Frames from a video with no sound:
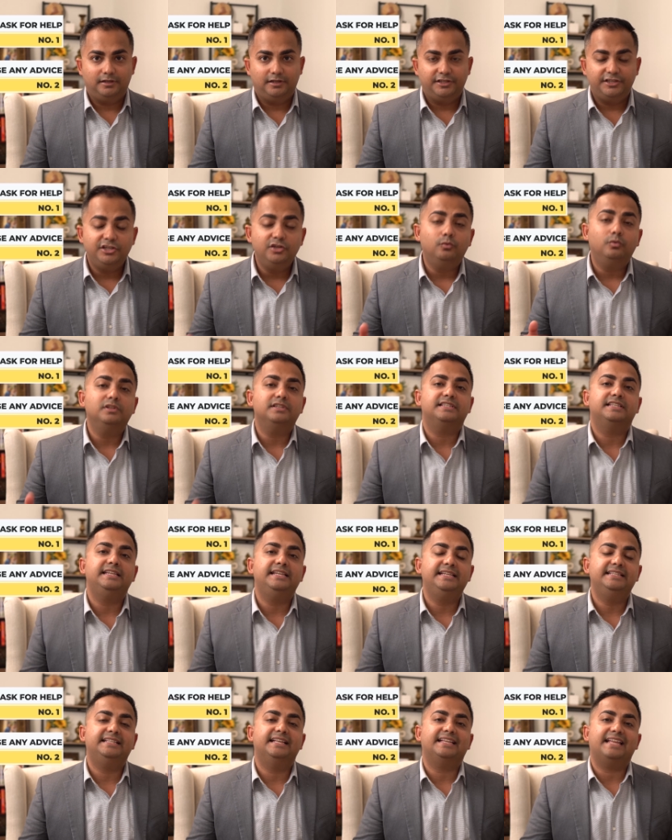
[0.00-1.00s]
You will
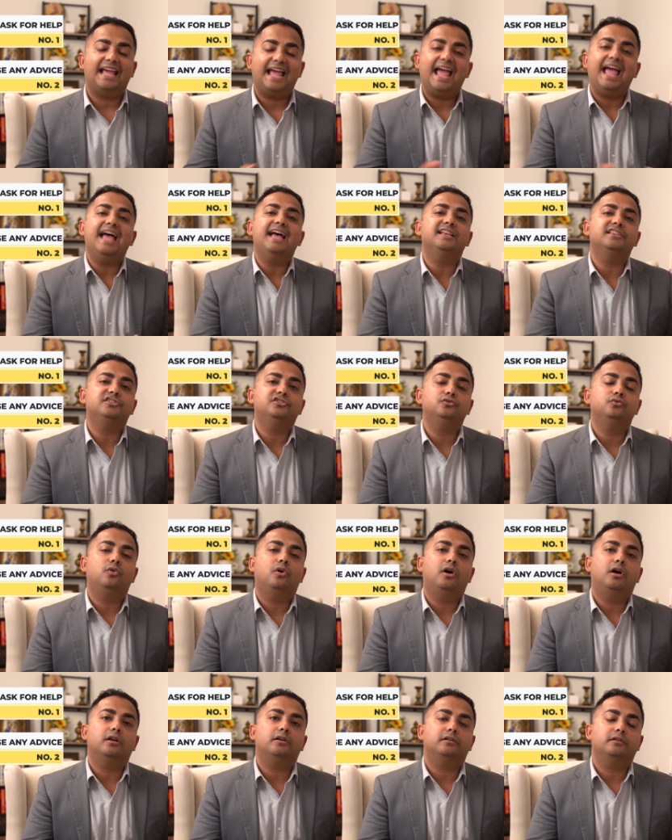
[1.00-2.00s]
see that as you
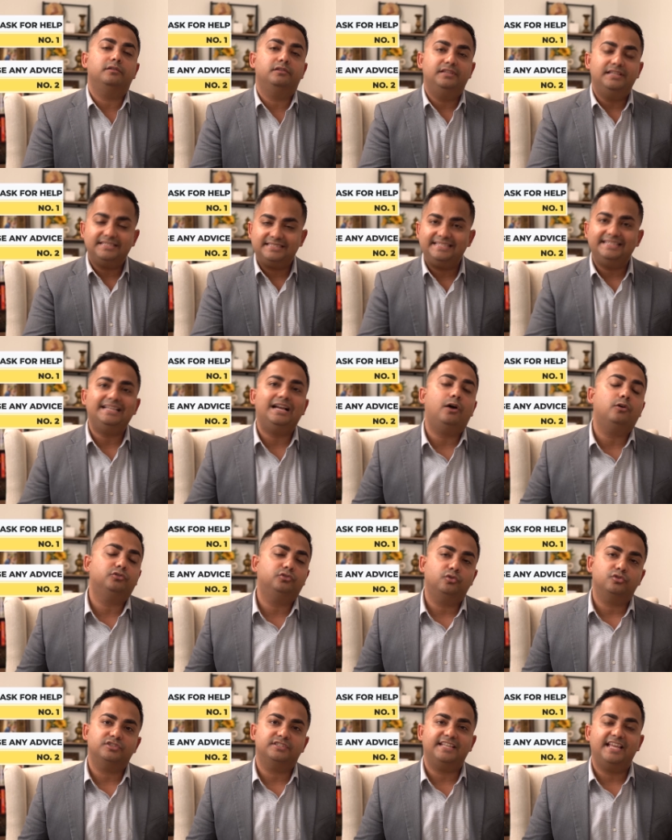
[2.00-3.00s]
are listing out
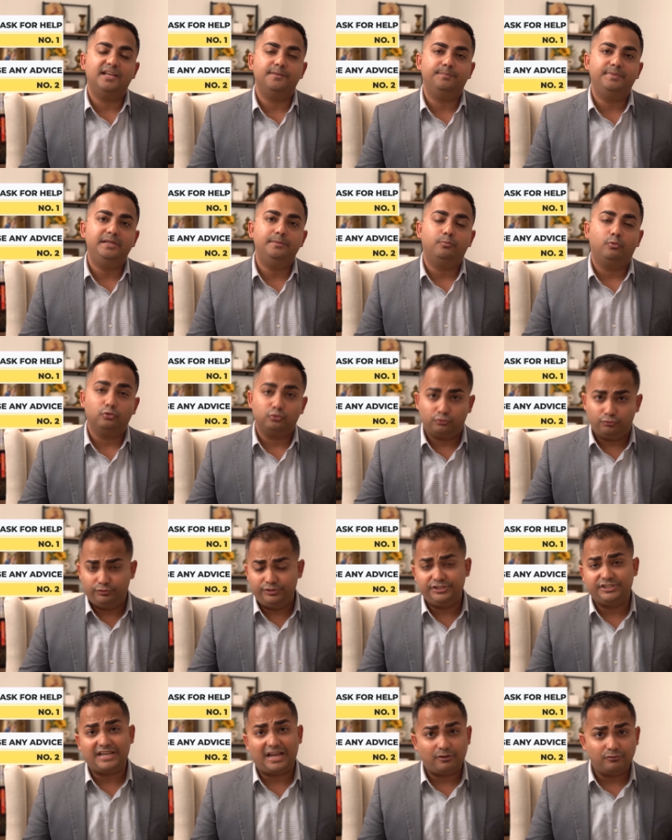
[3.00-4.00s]
those 10 people to
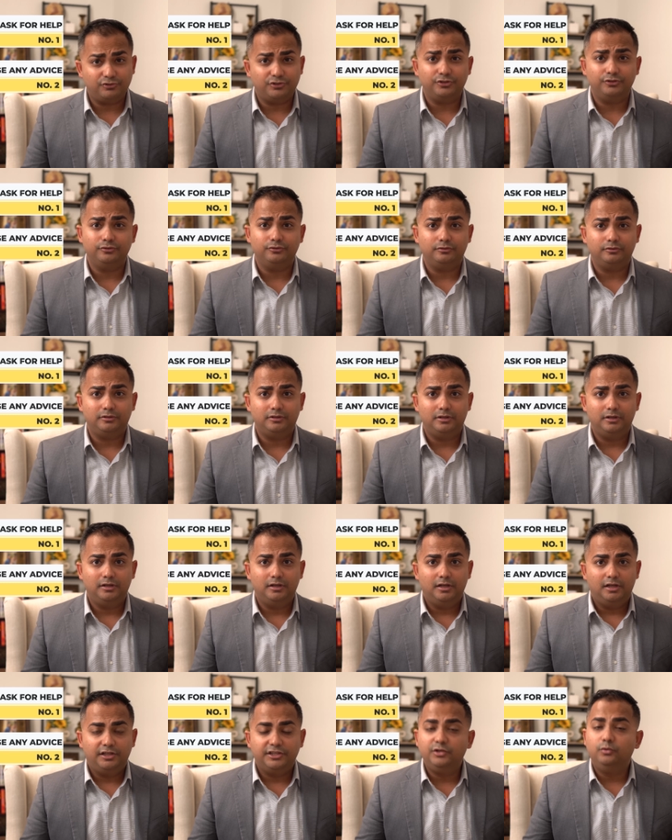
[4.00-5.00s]
reach out to,
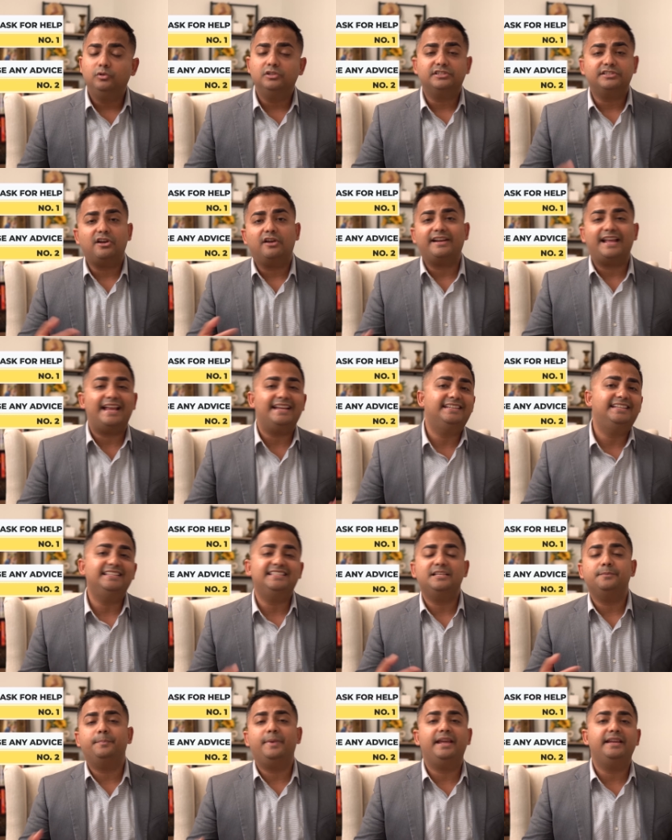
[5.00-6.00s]
you will start
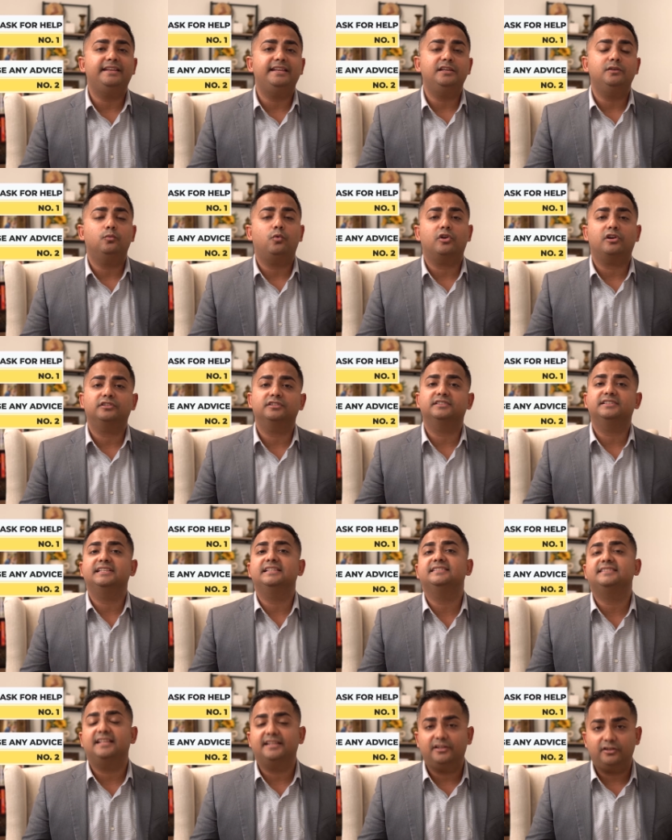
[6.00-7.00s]
anticipating what are the
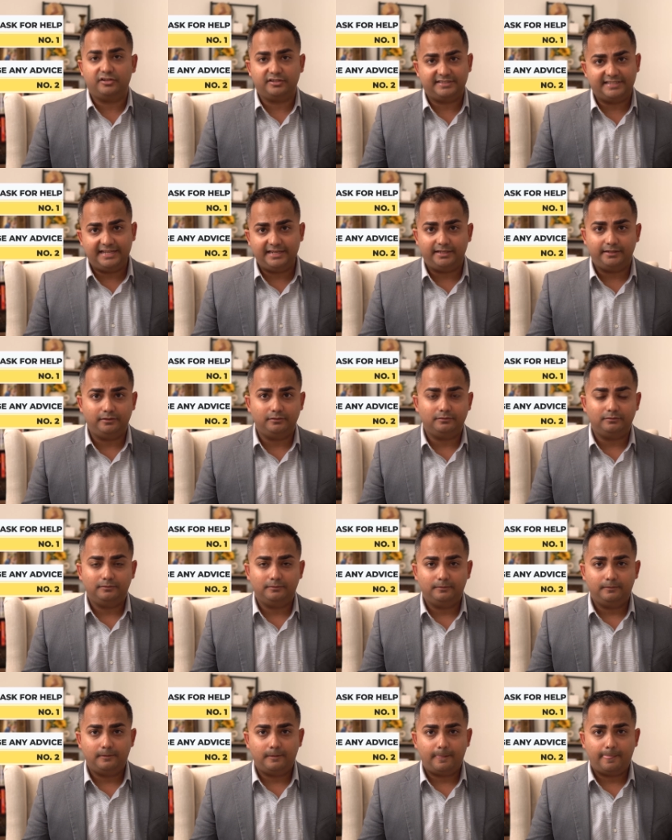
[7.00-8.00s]
things they're going to say to you.
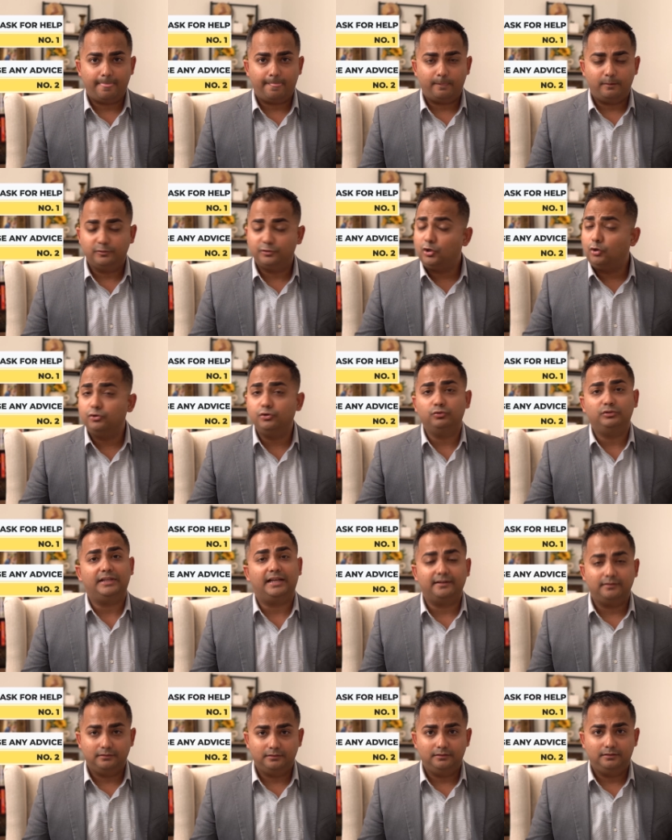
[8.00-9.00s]
Don't do
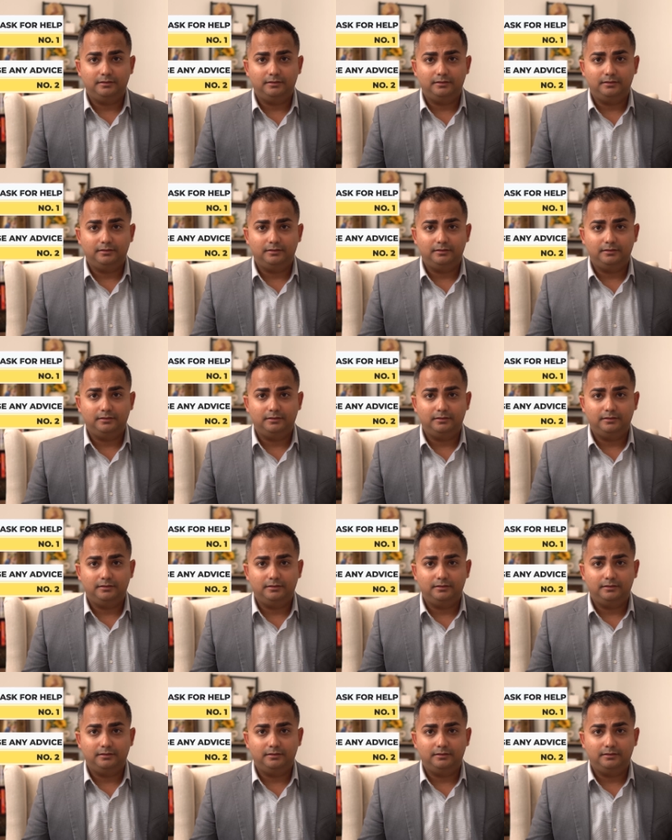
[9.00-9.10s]
that.